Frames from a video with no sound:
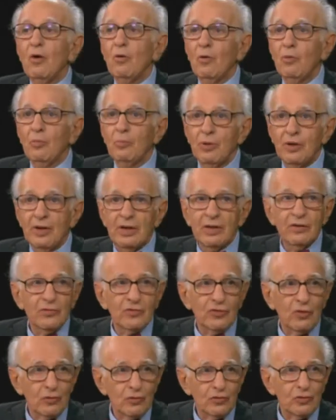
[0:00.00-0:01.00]
who put under
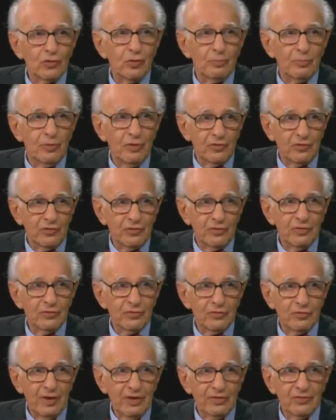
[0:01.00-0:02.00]
social or personal
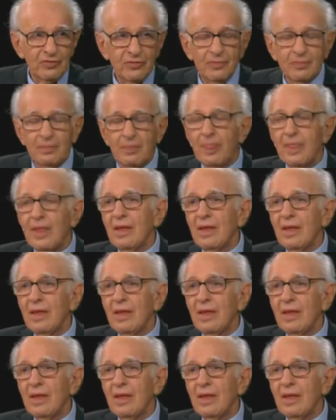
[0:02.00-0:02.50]
stress.